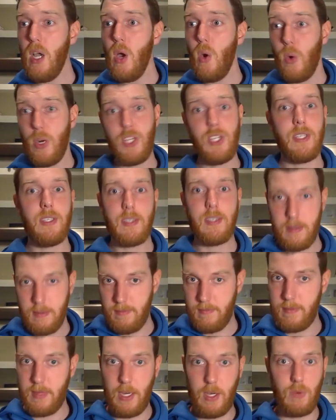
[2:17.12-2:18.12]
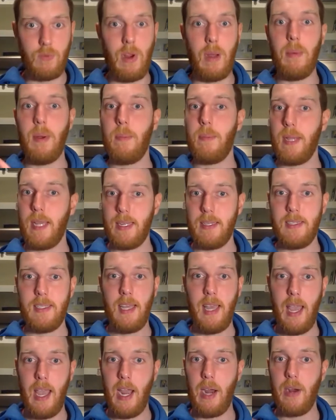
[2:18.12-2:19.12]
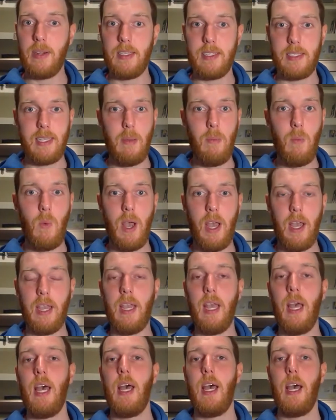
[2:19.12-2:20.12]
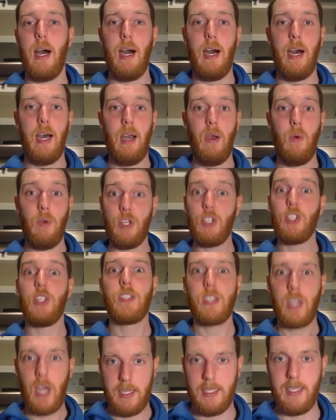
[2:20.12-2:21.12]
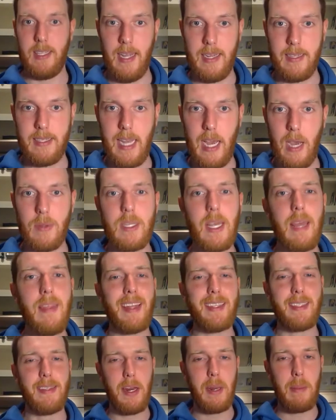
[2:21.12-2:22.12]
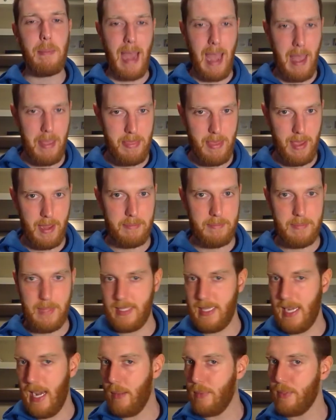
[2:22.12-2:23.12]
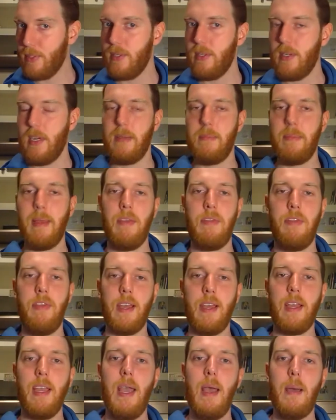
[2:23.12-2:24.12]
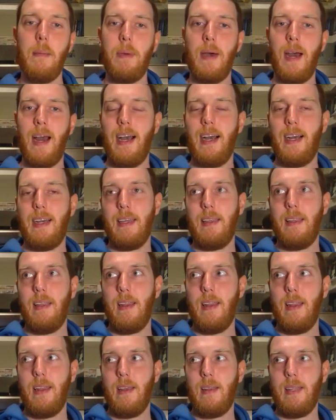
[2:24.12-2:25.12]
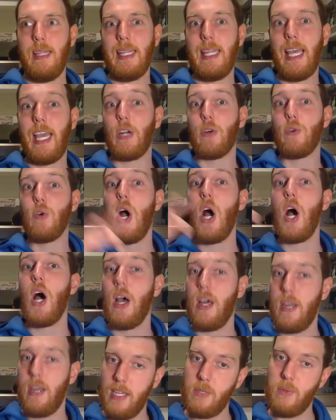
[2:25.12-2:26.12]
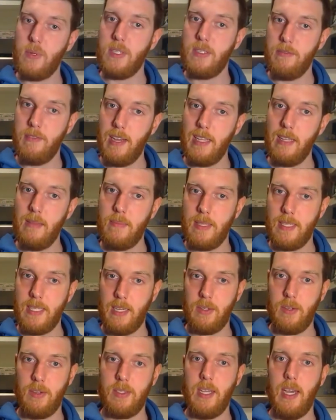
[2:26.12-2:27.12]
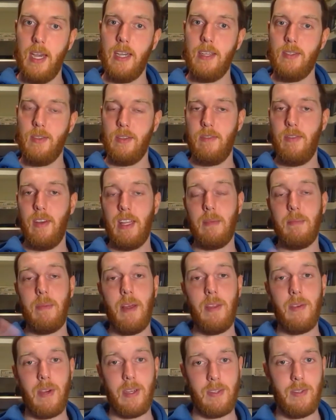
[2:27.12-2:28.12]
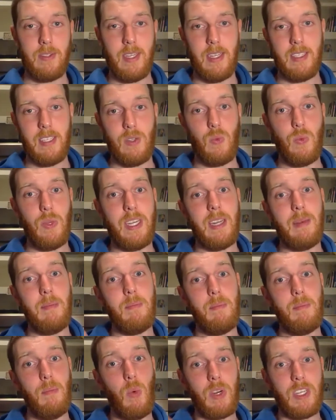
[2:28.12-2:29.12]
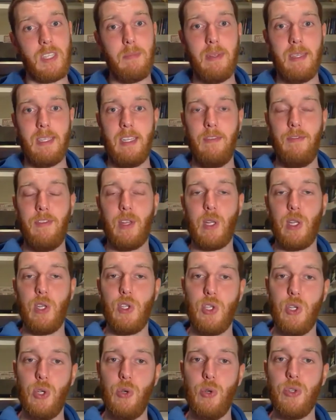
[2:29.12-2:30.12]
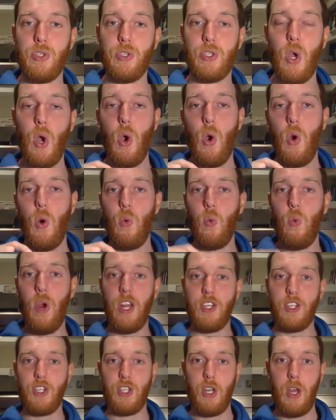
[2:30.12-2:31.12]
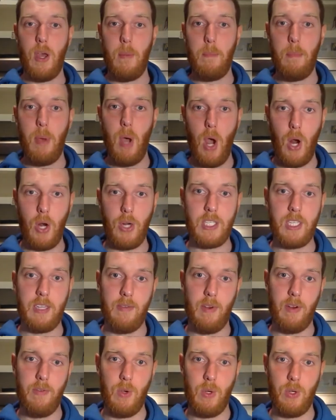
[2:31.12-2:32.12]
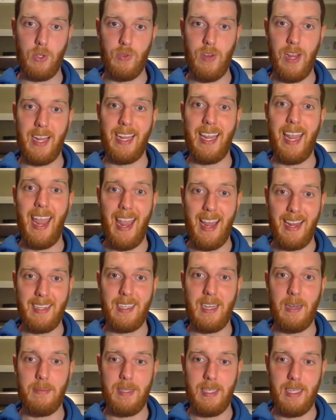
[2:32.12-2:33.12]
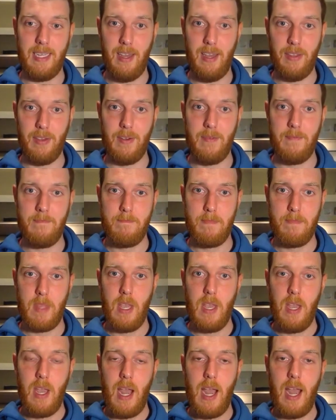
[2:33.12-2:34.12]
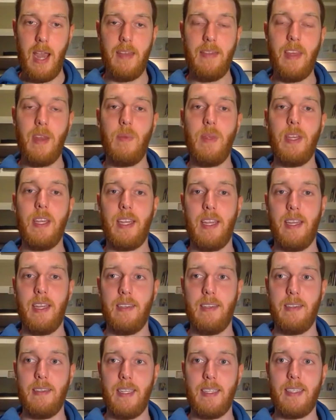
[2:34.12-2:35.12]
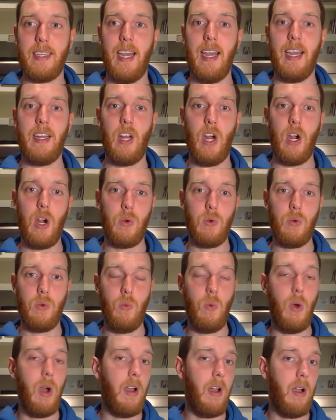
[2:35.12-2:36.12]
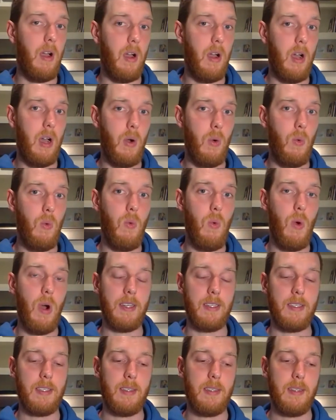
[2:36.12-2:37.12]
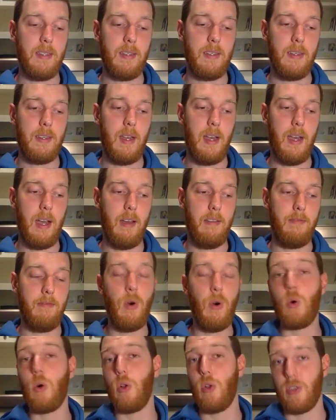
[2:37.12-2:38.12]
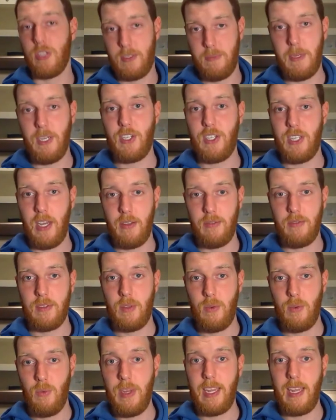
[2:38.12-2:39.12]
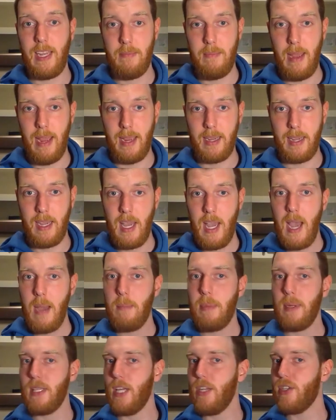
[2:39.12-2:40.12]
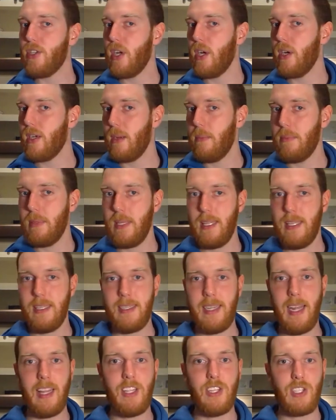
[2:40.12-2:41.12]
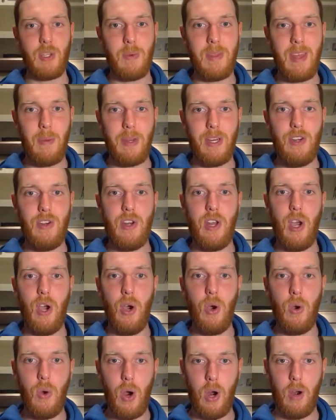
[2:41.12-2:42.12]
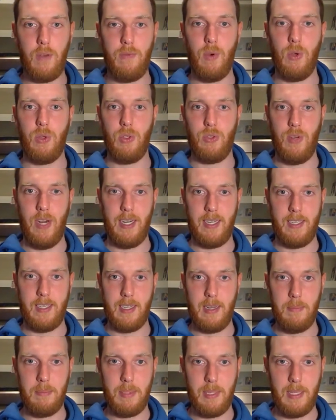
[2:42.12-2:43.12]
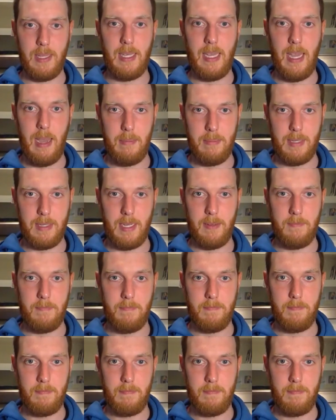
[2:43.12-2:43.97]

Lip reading: which is going to rub up against the air in some way, which is causing that sound. That's not a bad thing. That's absolutely not a bad thing. But later on, as we develop this exercise or develop other exercises, we can more specifically choose which parts of our vocal tract can come together, and then we can decide what vocal or speech sounds we can make. But let's start completely silent so that we know our vocal tract is completely empty.